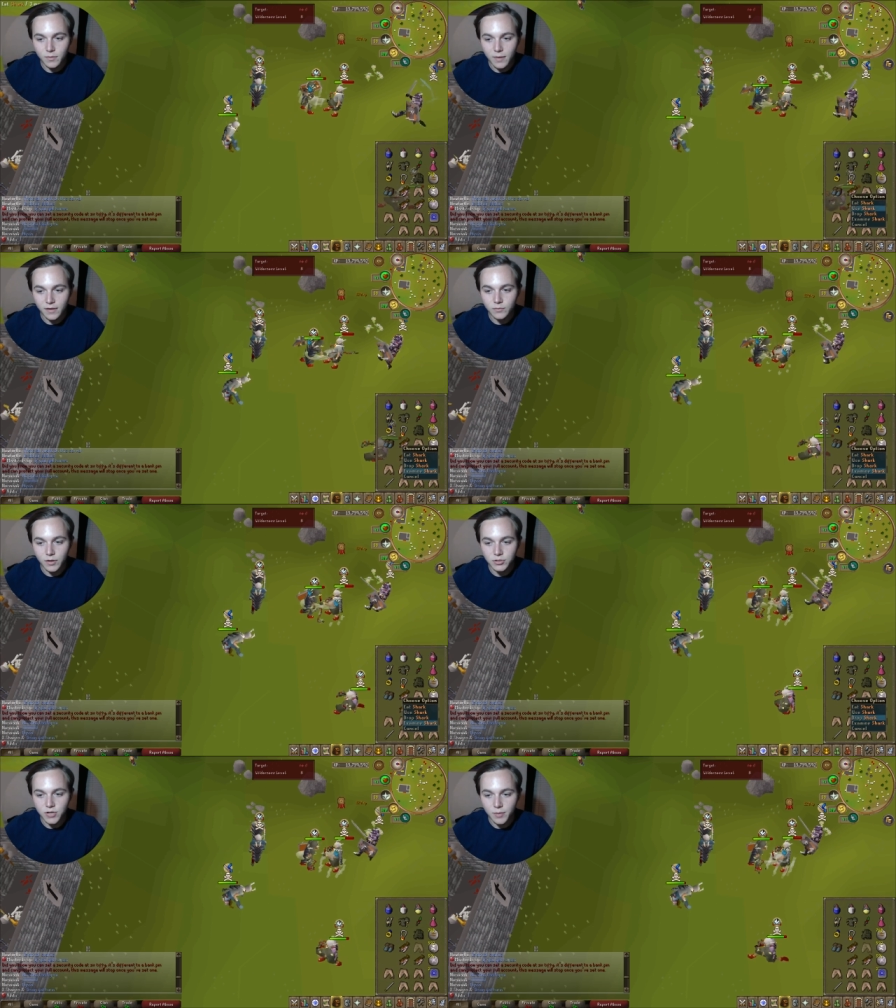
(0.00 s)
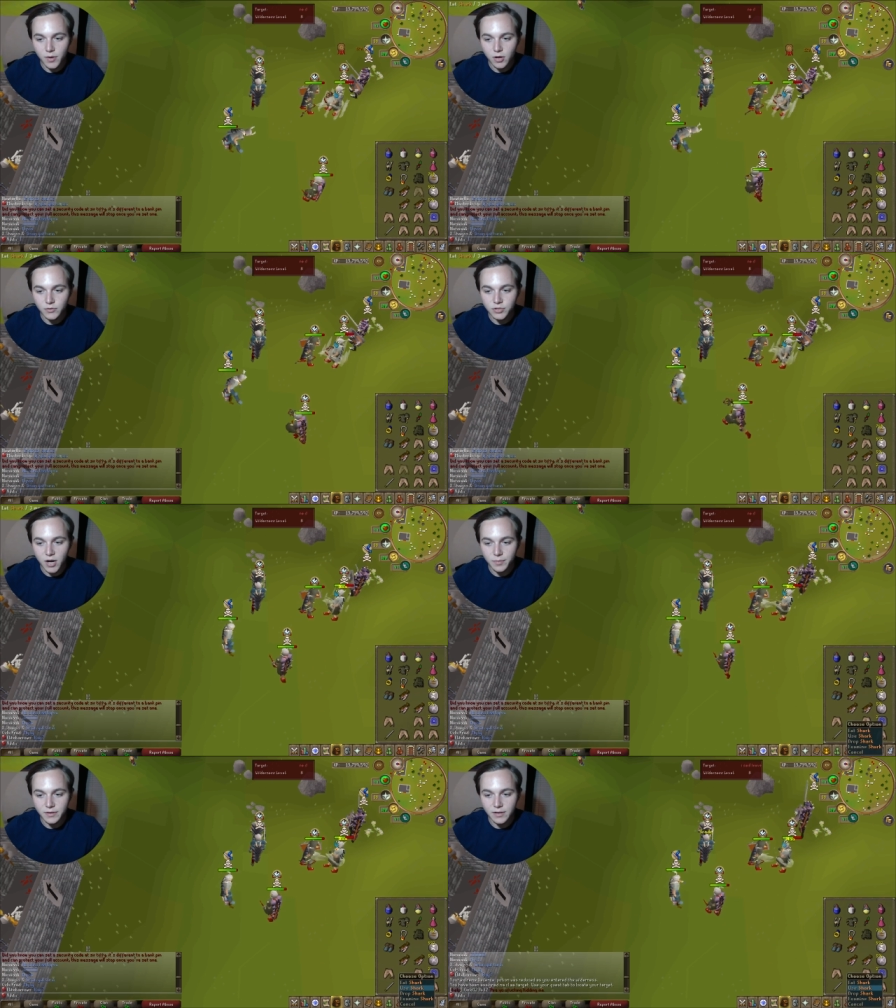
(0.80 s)
so we might as well drop
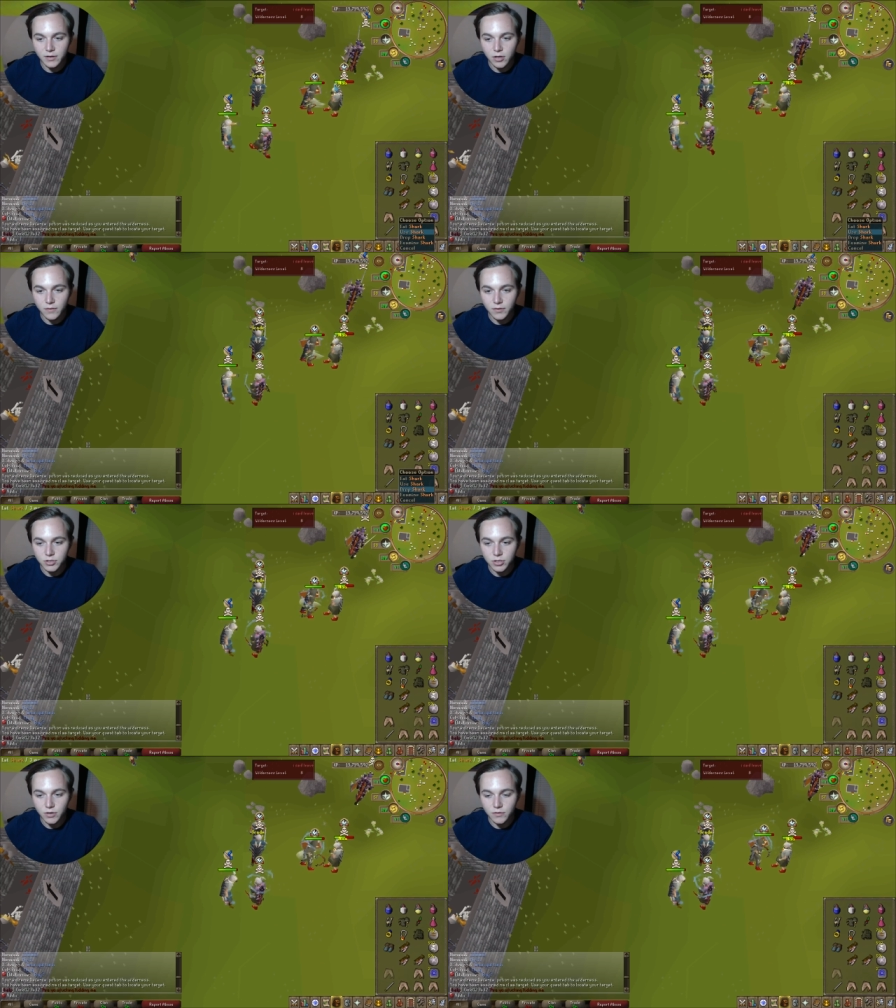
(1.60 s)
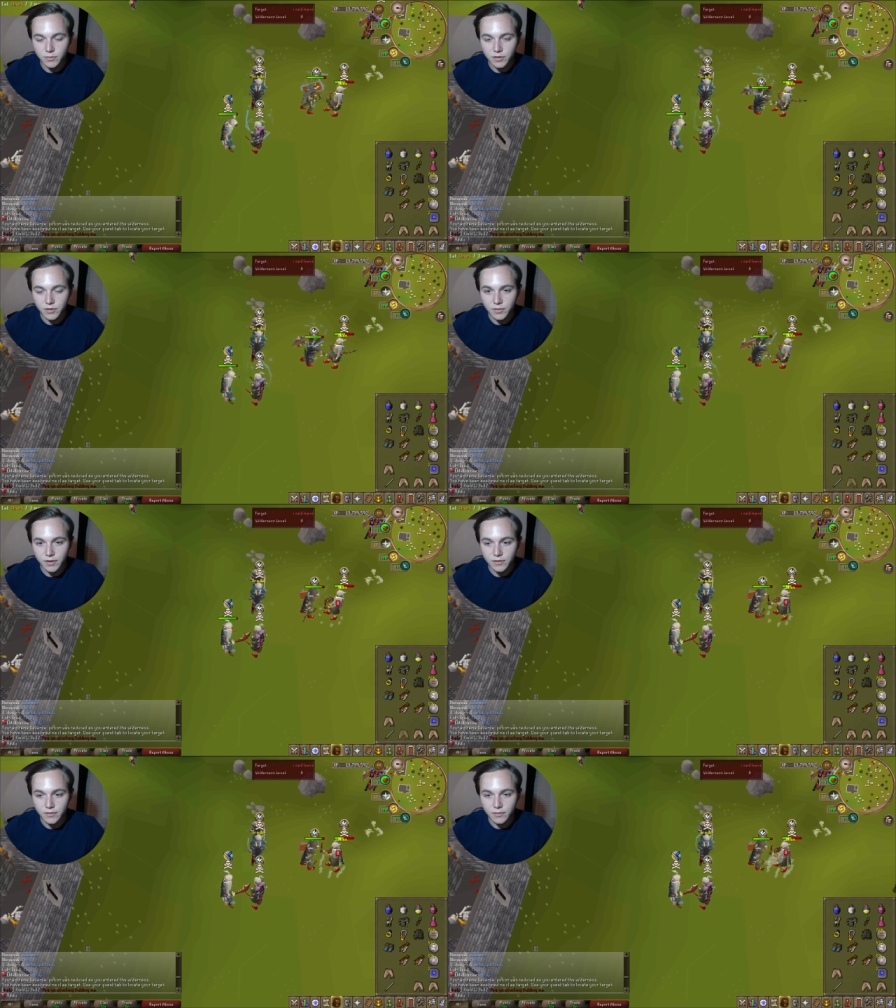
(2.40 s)
drop and eat all of our sharks really
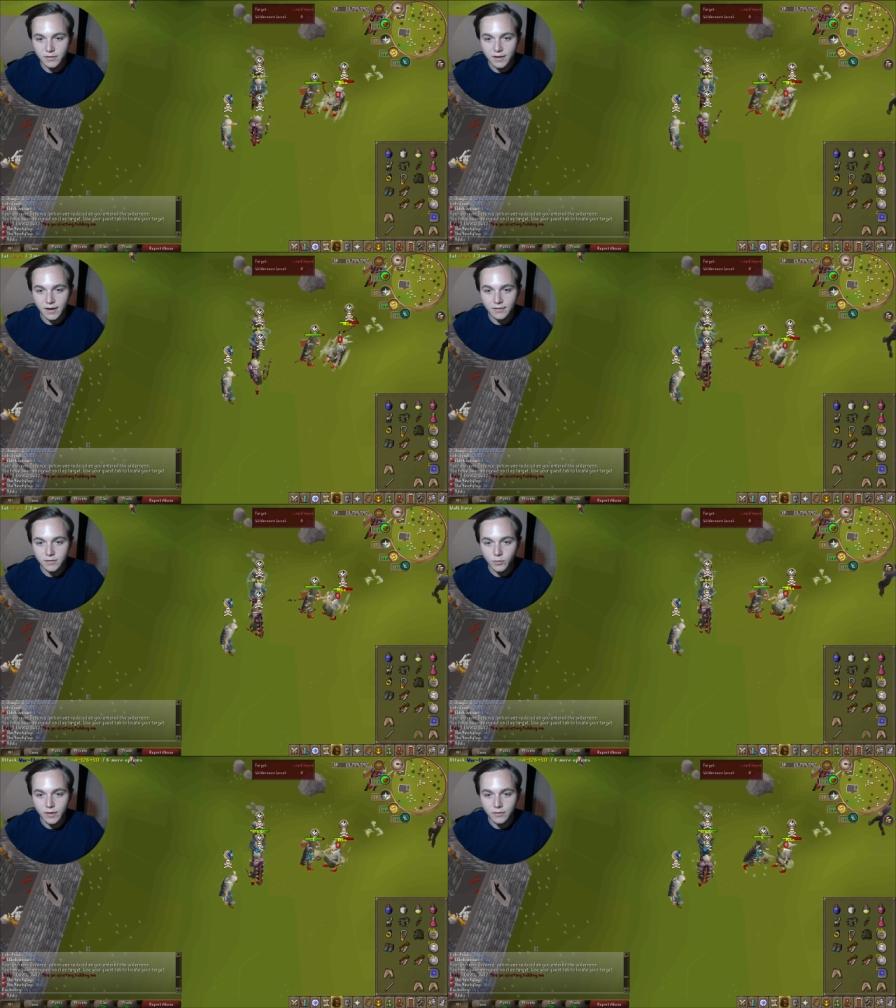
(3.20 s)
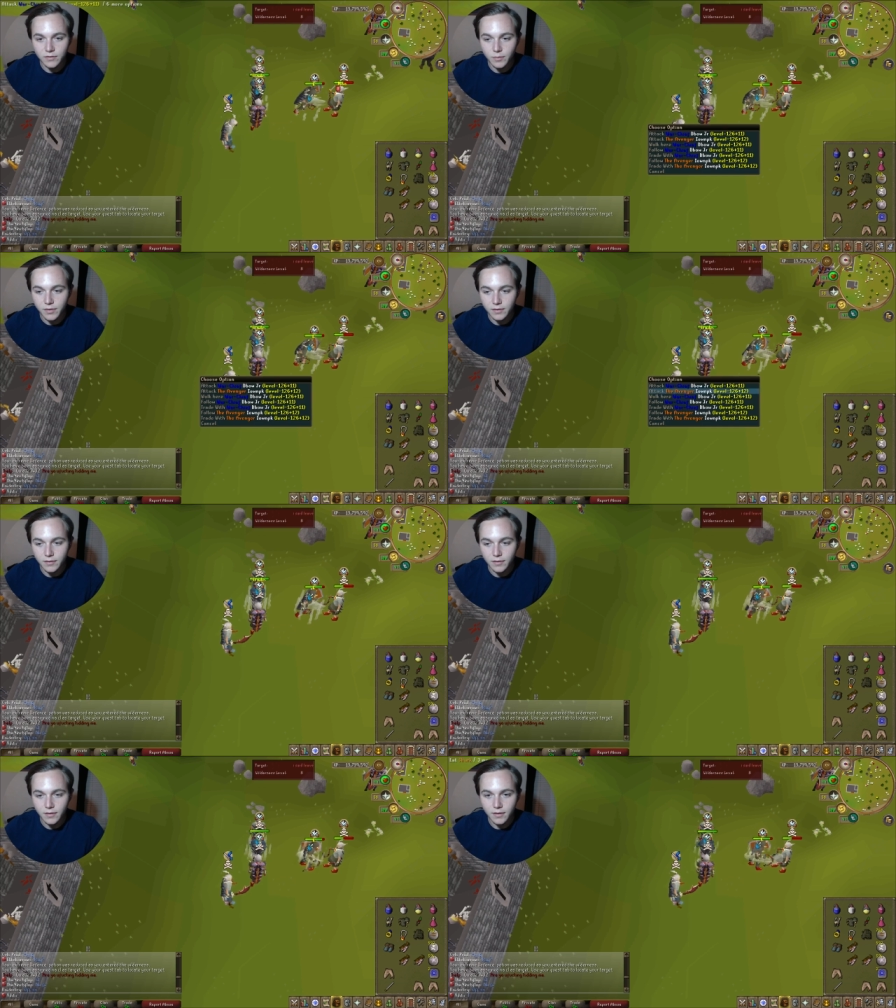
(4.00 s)
quick. Is that guy his twin or something?